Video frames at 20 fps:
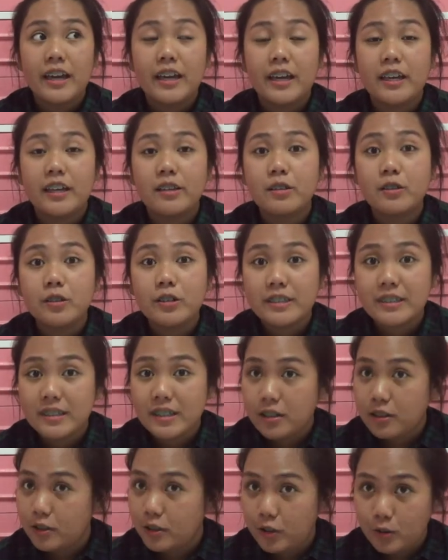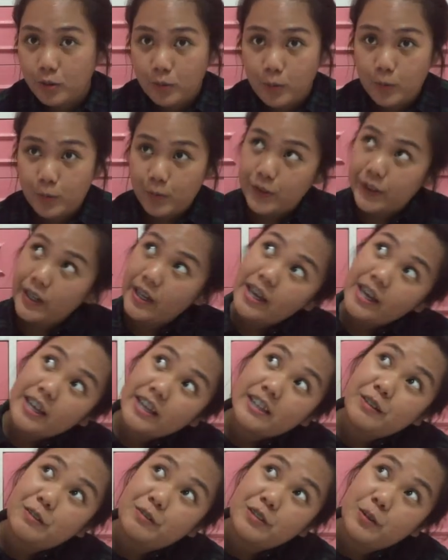He looks at you
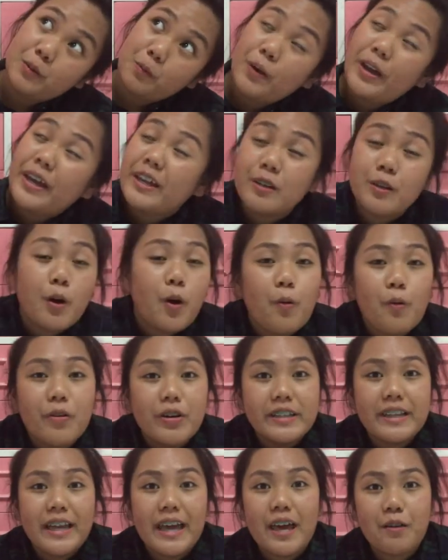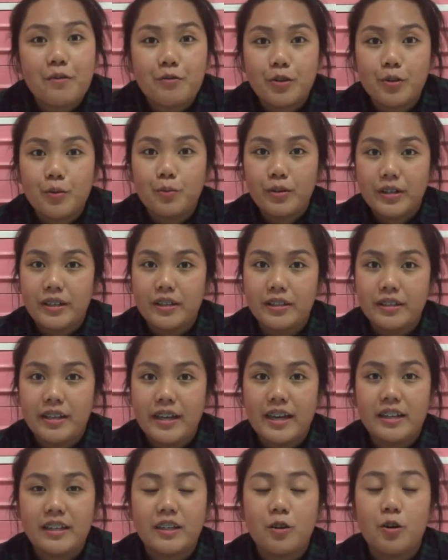the way no one ever will
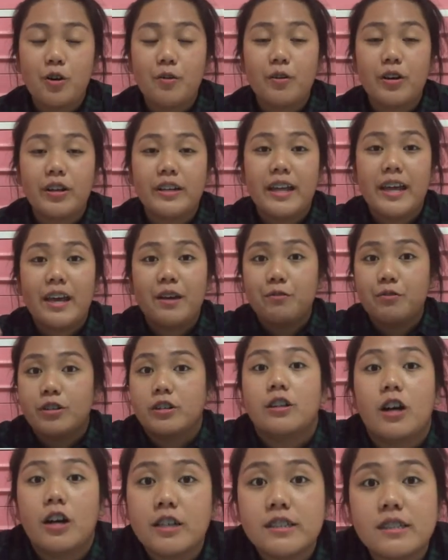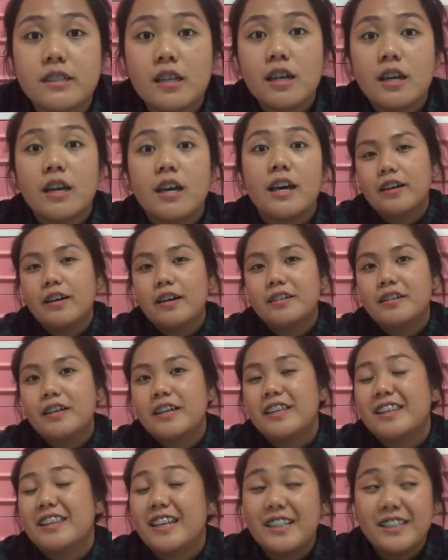and no one ever does.
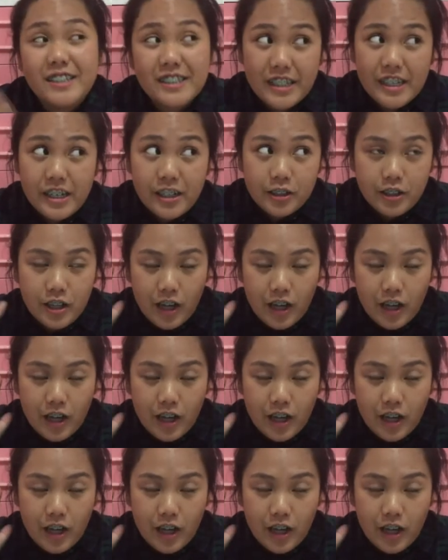And that's it.